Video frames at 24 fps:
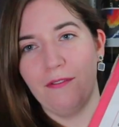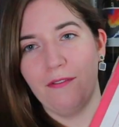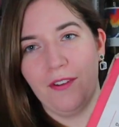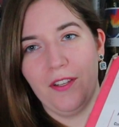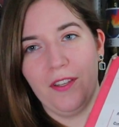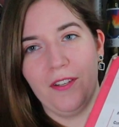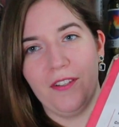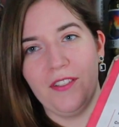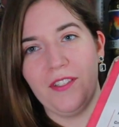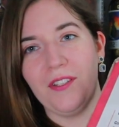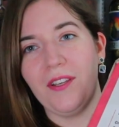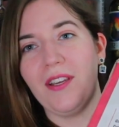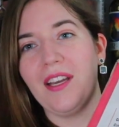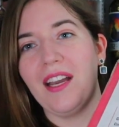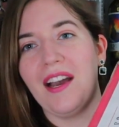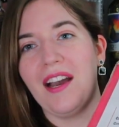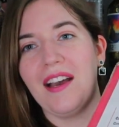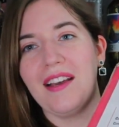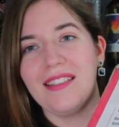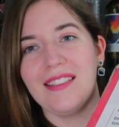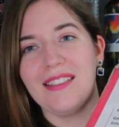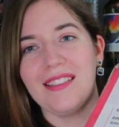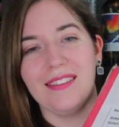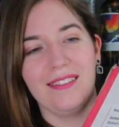further ado, you
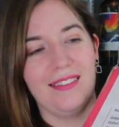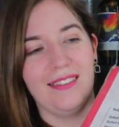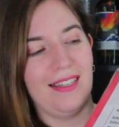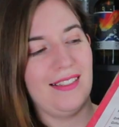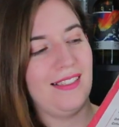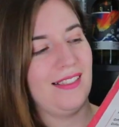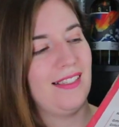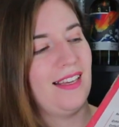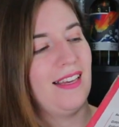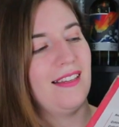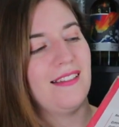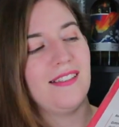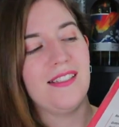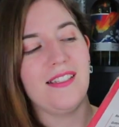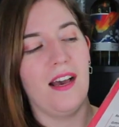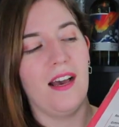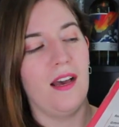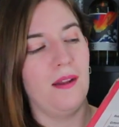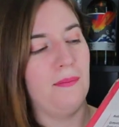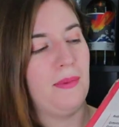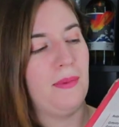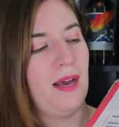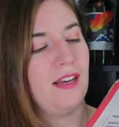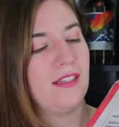guys, let's get to
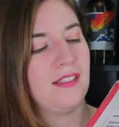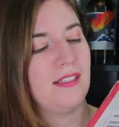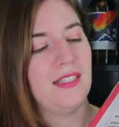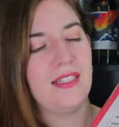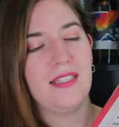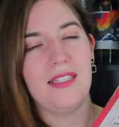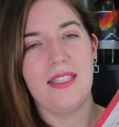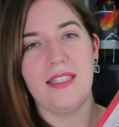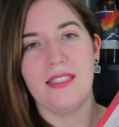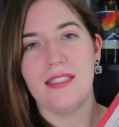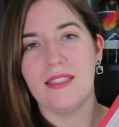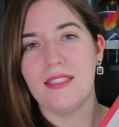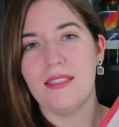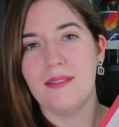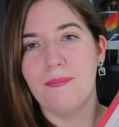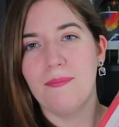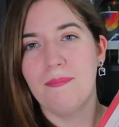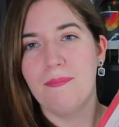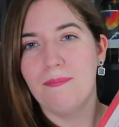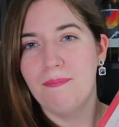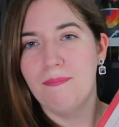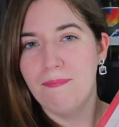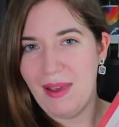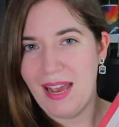unboxing this
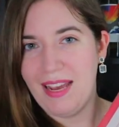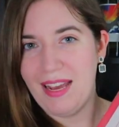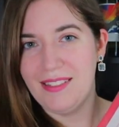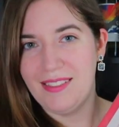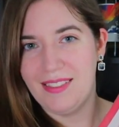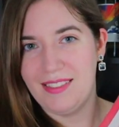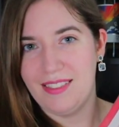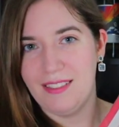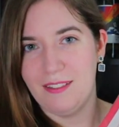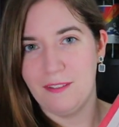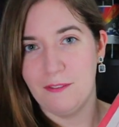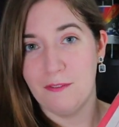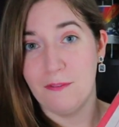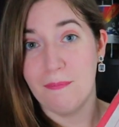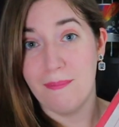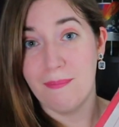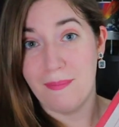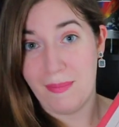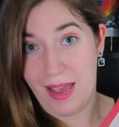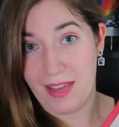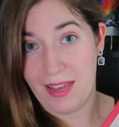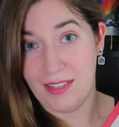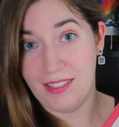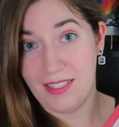massive,
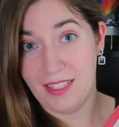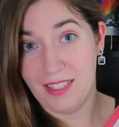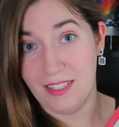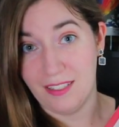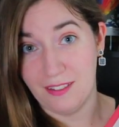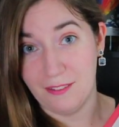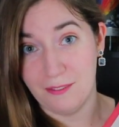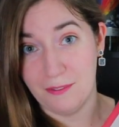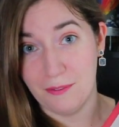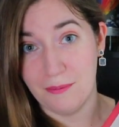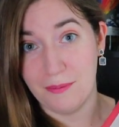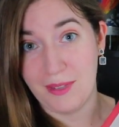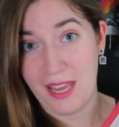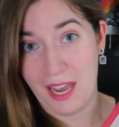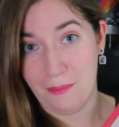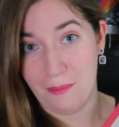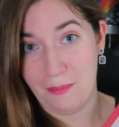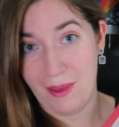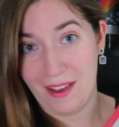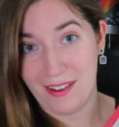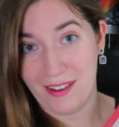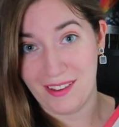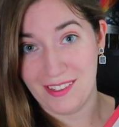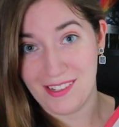massive care
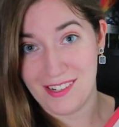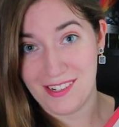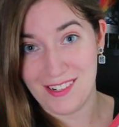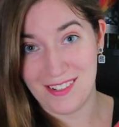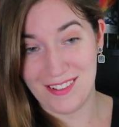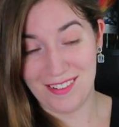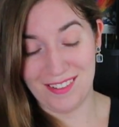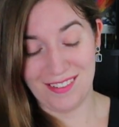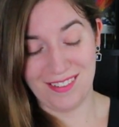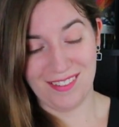package.